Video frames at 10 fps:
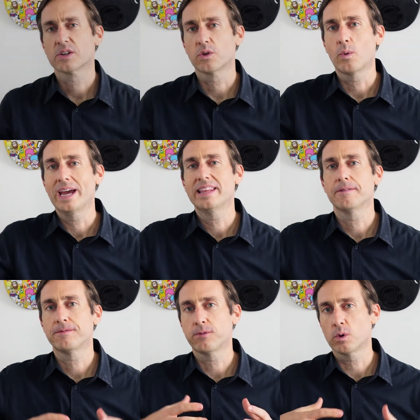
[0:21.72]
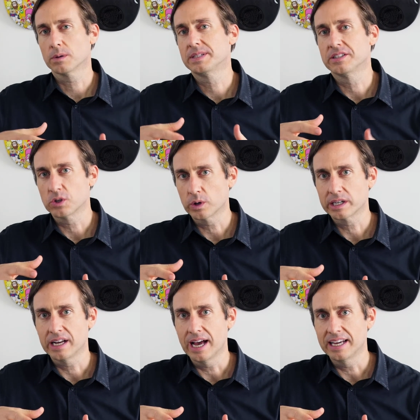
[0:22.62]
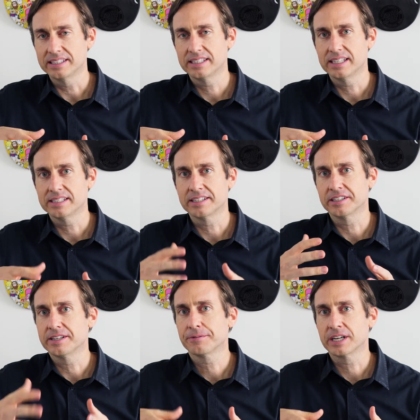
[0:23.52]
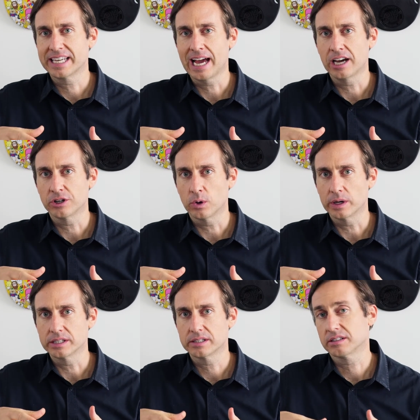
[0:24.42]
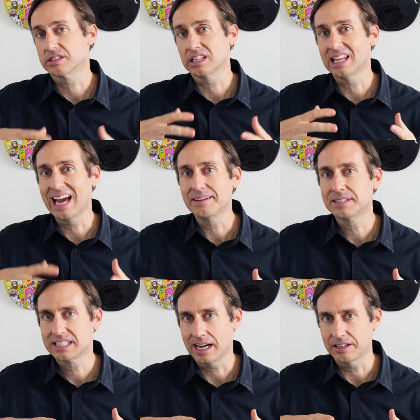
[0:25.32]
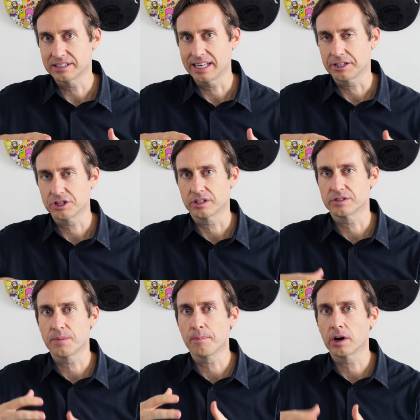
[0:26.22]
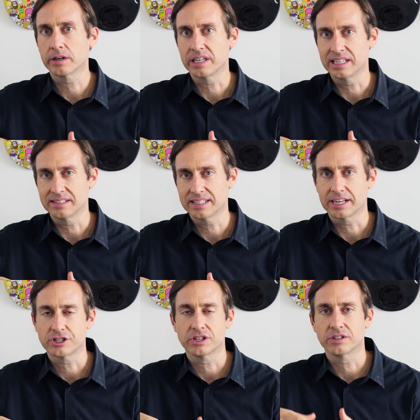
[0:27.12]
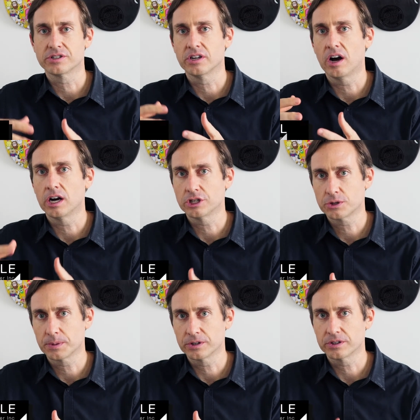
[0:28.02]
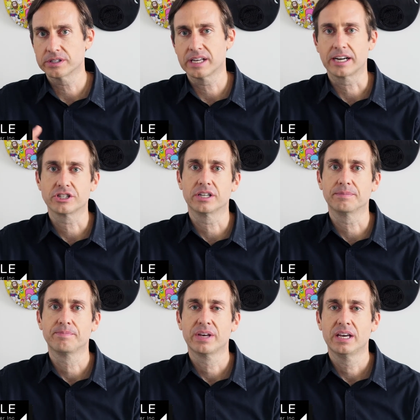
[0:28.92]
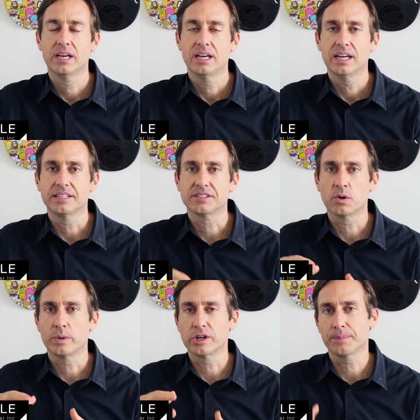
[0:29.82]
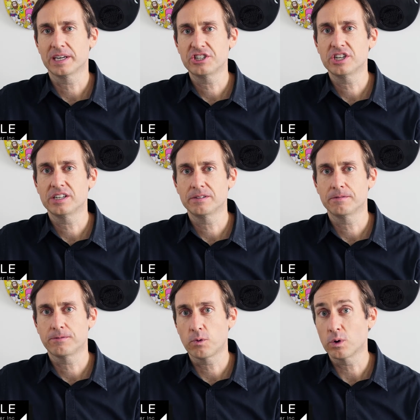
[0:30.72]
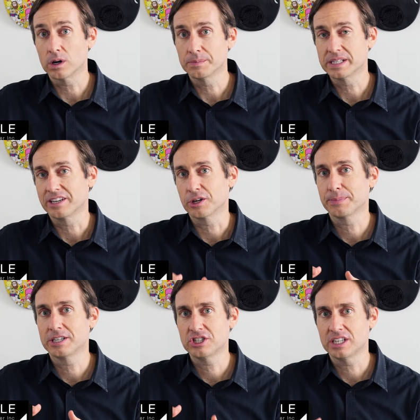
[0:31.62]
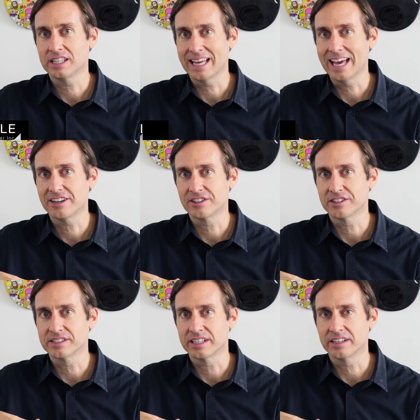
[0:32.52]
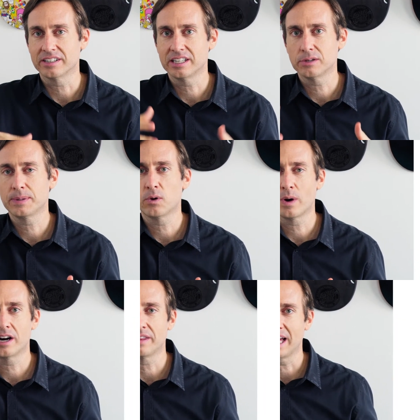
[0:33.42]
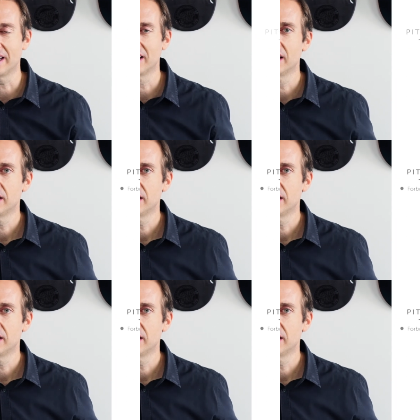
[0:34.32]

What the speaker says: So the way that Forbes is organized is there are different categories. There's a lifestyle section, there's a marketing section, there's an entrepreneur section. And so when you're pitching Forbes and you're pitching the editors there, you need to be aware that